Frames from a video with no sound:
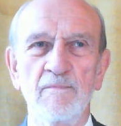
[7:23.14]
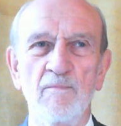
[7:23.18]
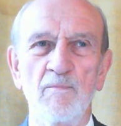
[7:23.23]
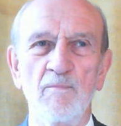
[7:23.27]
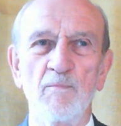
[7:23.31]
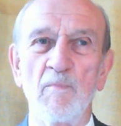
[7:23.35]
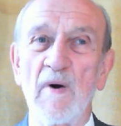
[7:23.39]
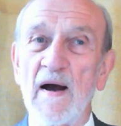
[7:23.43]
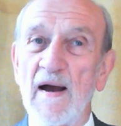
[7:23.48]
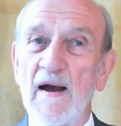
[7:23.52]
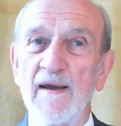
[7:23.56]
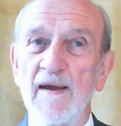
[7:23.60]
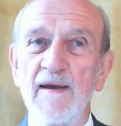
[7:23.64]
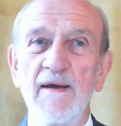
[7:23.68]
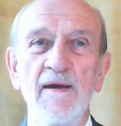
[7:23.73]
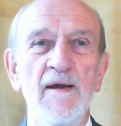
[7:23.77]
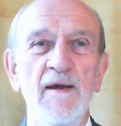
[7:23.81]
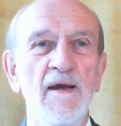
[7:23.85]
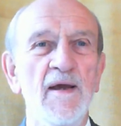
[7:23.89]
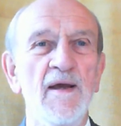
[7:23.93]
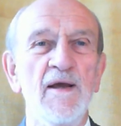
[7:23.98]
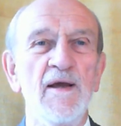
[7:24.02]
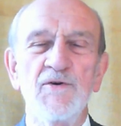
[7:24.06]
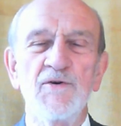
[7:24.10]
My
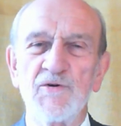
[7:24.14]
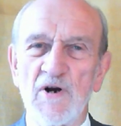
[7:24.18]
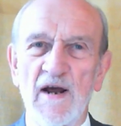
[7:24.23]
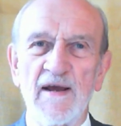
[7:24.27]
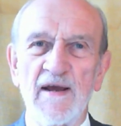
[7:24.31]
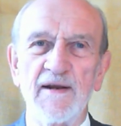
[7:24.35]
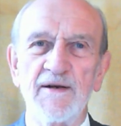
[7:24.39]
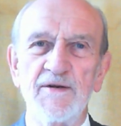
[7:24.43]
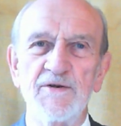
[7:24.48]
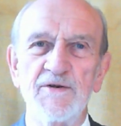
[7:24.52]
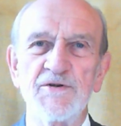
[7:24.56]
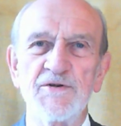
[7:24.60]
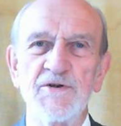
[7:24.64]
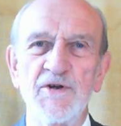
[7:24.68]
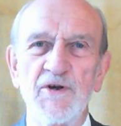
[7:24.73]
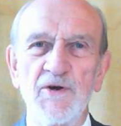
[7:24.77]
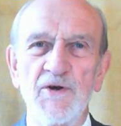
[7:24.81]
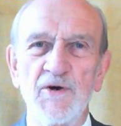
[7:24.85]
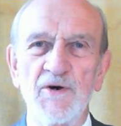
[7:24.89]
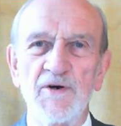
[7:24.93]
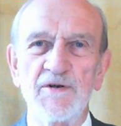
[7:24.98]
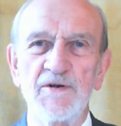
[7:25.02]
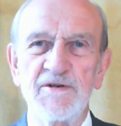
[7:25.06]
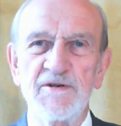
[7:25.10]
trying to
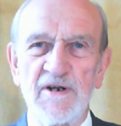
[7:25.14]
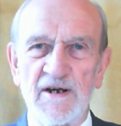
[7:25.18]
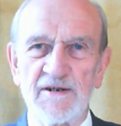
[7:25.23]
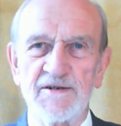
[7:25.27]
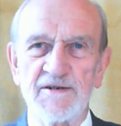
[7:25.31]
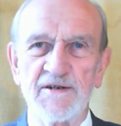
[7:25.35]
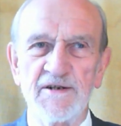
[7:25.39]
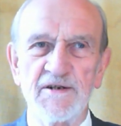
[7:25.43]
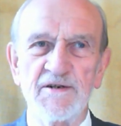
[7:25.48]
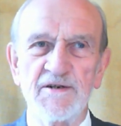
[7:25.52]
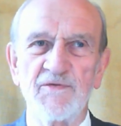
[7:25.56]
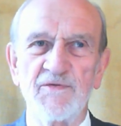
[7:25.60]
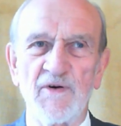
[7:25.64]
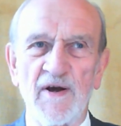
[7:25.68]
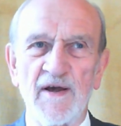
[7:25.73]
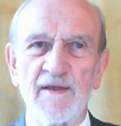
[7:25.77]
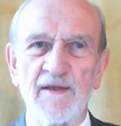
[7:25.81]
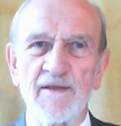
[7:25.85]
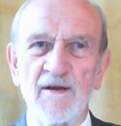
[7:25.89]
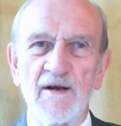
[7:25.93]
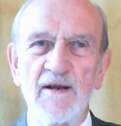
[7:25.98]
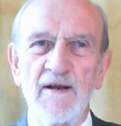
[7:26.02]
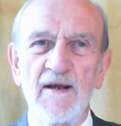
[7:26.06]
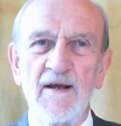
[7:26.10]
secure justice via
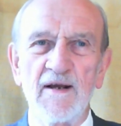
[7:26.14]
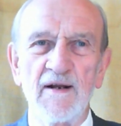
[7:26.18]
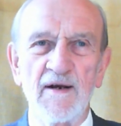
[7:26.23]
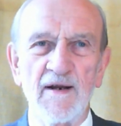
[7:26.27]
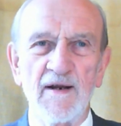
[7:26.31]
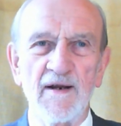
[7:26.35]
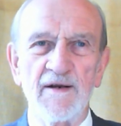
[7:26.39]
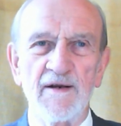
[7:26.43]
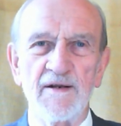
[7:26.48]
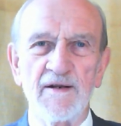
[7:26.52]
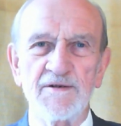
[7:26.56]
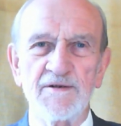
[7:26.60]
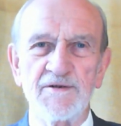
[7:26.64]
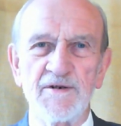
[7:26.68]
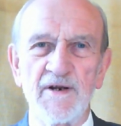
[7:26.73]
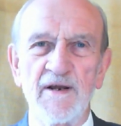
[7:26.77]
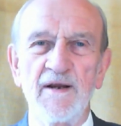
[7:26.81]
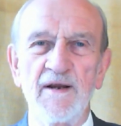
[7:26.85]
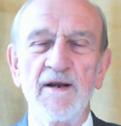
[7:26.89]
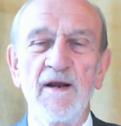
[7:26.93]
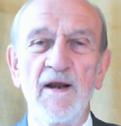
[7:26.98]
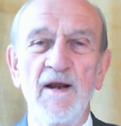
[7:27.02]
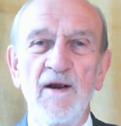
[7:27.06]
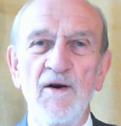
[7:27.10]
the legal industry
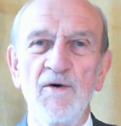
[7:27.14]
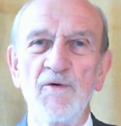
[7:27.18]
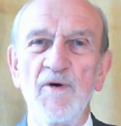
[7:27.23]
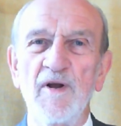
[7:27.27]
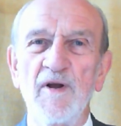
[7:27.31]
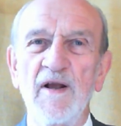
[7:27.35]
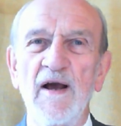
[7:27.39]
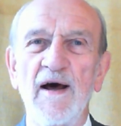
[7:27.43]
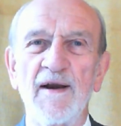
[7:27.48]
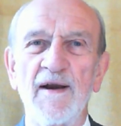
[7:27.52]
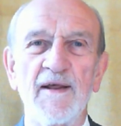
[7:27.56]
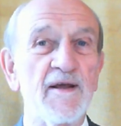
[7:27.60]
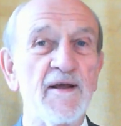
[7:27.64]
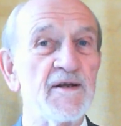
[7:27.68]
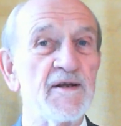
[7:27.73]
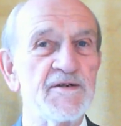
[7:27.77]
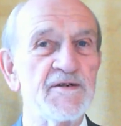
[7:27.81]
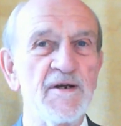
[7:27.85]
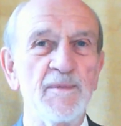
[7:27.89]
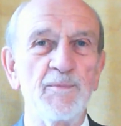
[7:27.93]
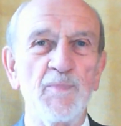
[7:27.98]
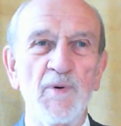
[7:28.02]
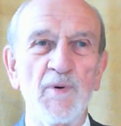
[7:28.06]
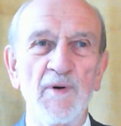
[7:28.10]
regarding a
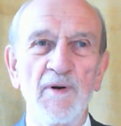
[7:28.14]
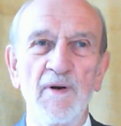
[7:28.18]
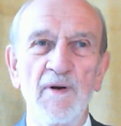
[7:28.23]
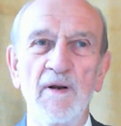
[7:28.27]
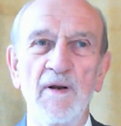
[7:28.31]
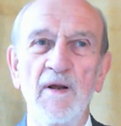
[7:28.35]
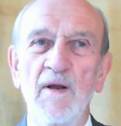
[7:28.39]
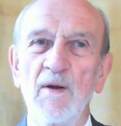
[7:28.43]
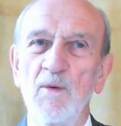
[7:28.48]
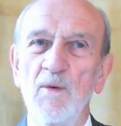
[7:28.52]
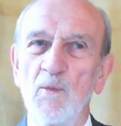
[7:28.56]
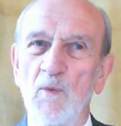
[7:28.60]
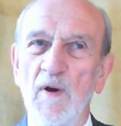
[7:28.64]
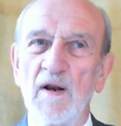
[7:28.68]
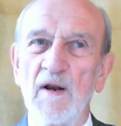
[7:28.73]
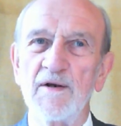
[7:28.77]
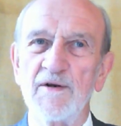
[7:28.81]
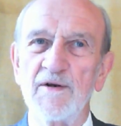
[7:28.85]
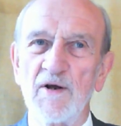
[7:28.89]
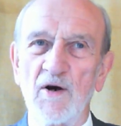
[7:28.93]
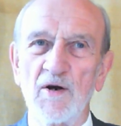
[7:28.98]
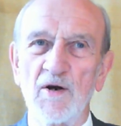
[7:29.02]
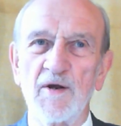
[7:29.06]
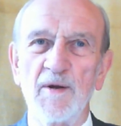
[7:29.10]
simple,
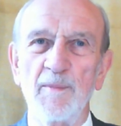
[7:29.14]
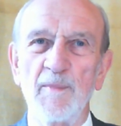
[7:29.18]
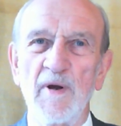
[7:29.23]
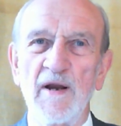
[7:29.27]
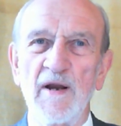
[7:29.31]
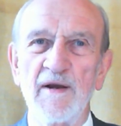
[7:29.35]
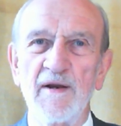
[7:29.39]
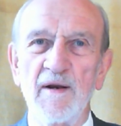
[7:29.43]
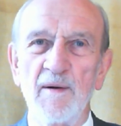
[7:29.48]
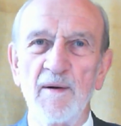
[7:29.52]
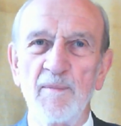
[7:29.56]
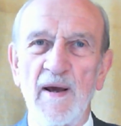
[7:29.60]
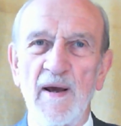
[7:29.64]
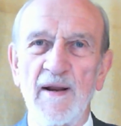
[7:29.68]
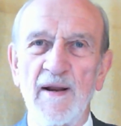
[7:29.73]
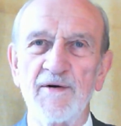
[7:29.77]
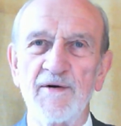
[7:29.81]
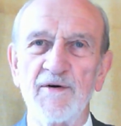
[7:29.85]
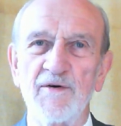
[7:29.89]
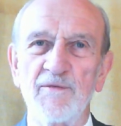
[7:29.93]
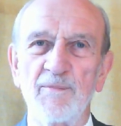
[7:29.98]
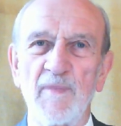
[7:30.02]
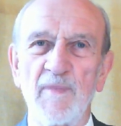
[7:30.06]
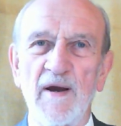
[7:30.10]
well-documented
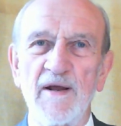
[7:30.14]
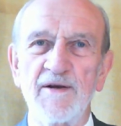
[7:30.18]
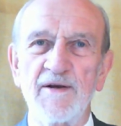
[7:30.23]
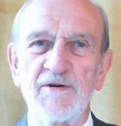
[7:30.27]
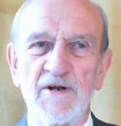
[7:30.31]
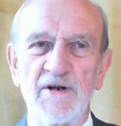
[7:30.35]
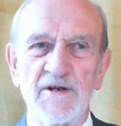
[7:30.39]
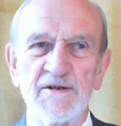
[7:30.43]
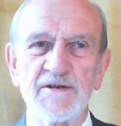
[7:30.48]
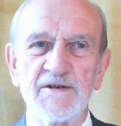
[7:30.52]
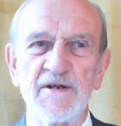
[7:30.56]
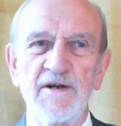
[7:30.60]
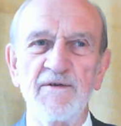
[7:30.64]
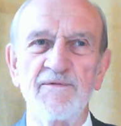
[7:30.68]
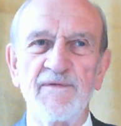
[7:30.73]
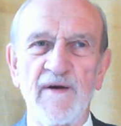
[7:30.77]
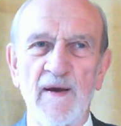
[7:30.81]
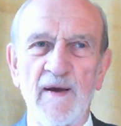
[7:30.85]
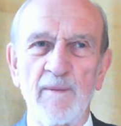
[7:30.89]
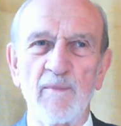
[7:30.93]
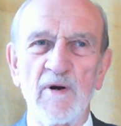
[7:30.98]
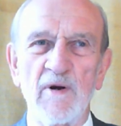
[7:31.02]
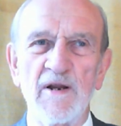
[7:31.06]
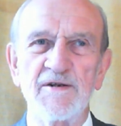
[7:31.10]
matter of my trusted
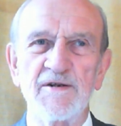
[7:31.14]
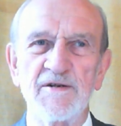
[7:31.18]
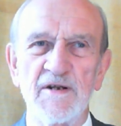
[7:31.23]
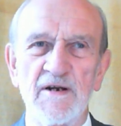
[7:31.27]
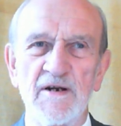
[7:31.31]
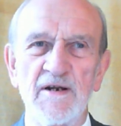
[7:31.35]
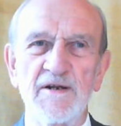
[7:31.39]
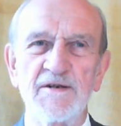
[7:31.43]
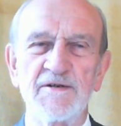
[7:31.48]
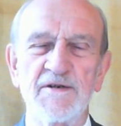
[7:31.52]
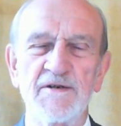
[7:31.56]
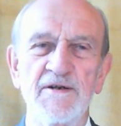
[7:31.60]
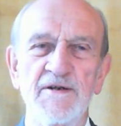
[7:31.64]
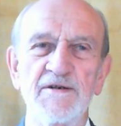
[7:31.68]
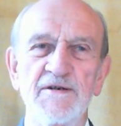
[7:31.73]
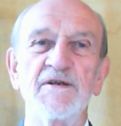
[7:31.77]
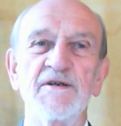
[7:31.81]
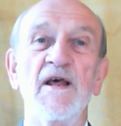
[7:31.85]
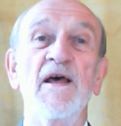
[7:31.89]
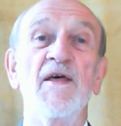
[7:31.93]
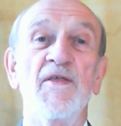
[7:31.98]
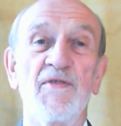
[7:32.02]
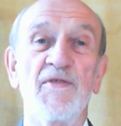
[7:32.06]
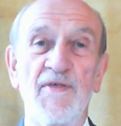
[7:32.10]
family solicitor's
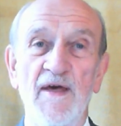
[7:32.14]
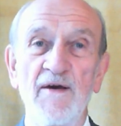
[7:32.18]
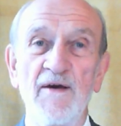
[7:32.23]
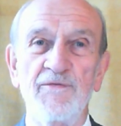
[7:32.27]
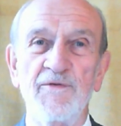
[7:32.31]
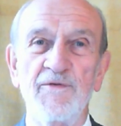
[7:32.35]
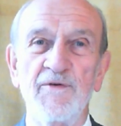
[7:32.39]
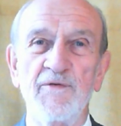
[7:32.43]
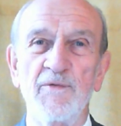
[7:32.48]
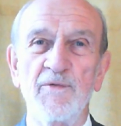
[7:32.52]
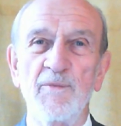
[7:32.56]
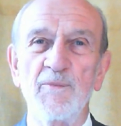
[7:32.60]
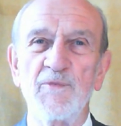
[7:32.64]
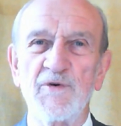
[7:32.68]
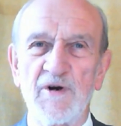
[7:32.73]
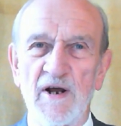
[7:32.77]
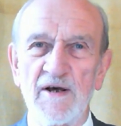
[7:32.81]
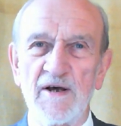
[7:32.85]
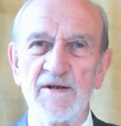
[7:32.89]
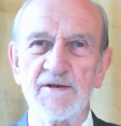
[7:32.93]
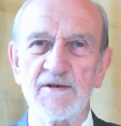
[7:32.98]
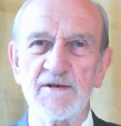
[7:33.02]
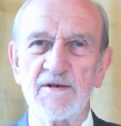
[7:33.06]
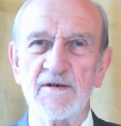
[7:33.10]
theft from
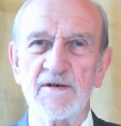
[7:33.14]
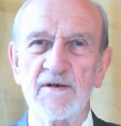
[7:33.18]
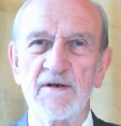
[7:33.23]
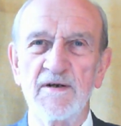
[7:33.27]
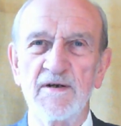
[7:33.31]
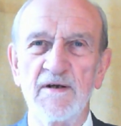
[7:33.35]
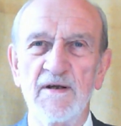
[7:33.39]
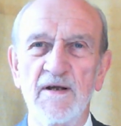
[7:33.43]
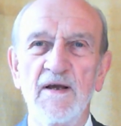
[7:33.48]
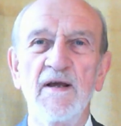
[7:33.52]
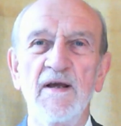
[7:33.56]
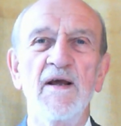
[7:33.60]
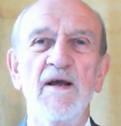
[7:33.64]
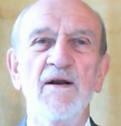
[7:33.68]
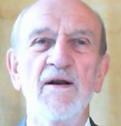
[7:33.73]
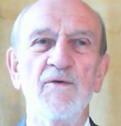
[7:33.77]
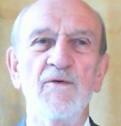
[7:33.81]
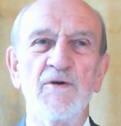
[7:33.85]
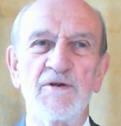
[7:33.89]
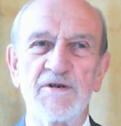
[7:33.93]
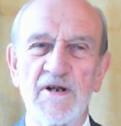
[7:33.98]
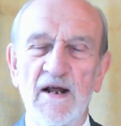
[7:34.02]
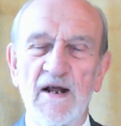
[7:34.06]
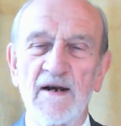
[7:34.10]
trust
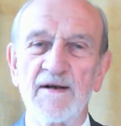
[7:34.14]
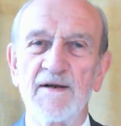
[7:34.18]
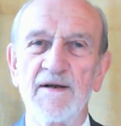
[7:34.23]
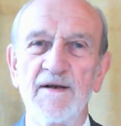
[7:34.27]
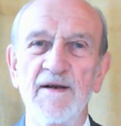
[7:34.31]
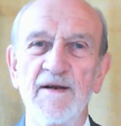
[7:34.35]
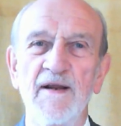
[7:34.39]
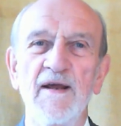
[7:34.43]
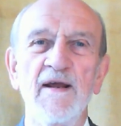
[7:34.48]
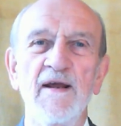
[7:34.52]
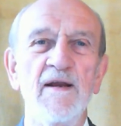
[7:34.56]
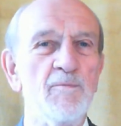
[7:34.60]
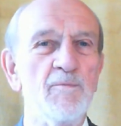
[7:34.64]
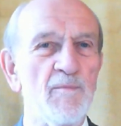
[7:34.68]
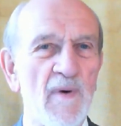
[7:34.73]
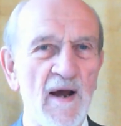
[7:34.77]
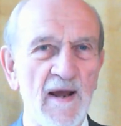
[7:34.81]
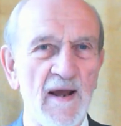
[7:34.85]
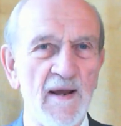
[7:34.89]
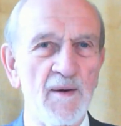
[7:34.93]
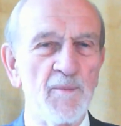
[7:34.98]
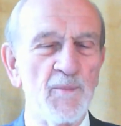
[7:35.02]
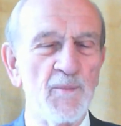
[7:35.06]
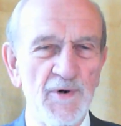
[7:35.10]
resulted in
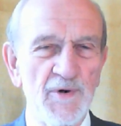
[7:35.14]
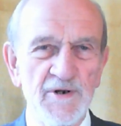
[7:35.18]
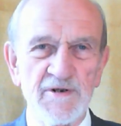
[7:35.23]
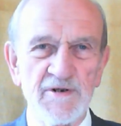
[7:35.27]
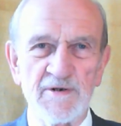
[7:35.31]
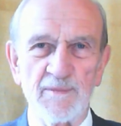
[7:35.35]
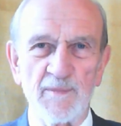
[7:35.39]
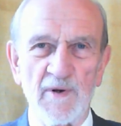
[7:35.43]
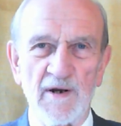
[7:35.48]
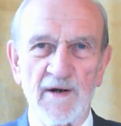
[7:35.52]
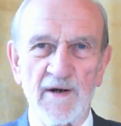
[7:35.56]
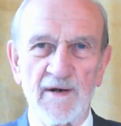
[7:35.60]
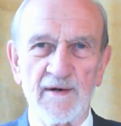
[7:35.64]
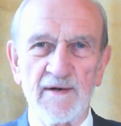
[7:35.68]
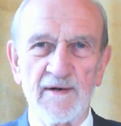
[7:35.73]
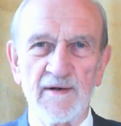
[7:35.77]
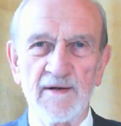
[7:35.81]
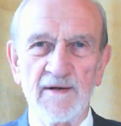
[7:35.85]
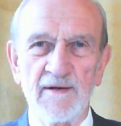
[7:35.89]
my imprisonment.